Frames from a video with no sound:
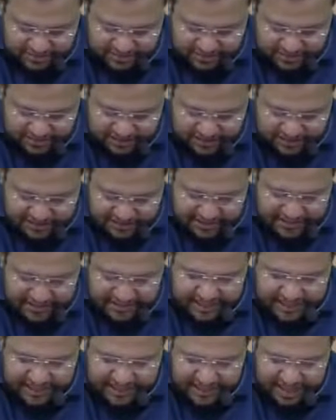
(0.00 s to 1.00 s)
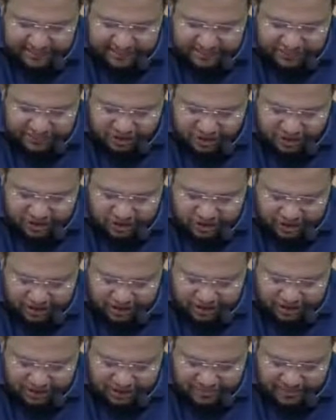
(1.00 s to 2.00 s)
The criteria for
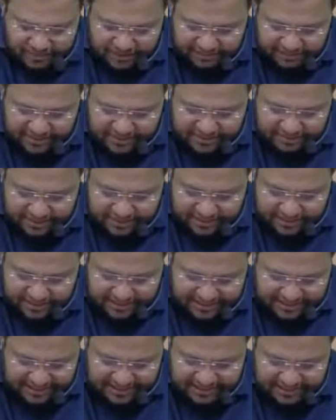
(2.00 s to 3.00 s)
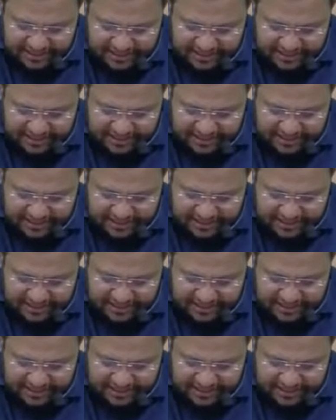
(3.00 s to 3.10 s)
short-term investment is